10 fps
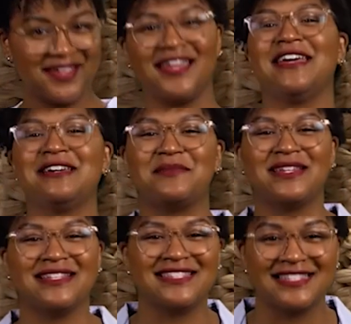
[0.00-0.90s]
He had
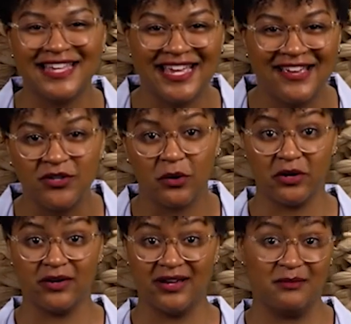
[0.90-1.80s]
been enslaved
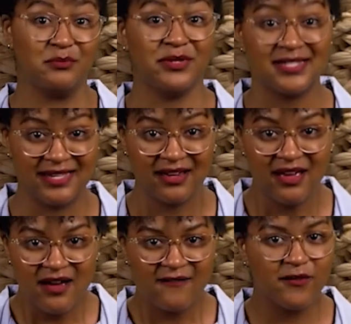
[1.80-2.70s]
or in prison
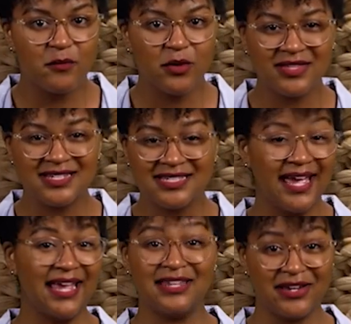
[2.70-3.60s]
for more than
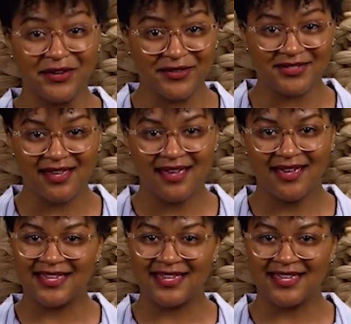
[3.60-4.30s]
10 years,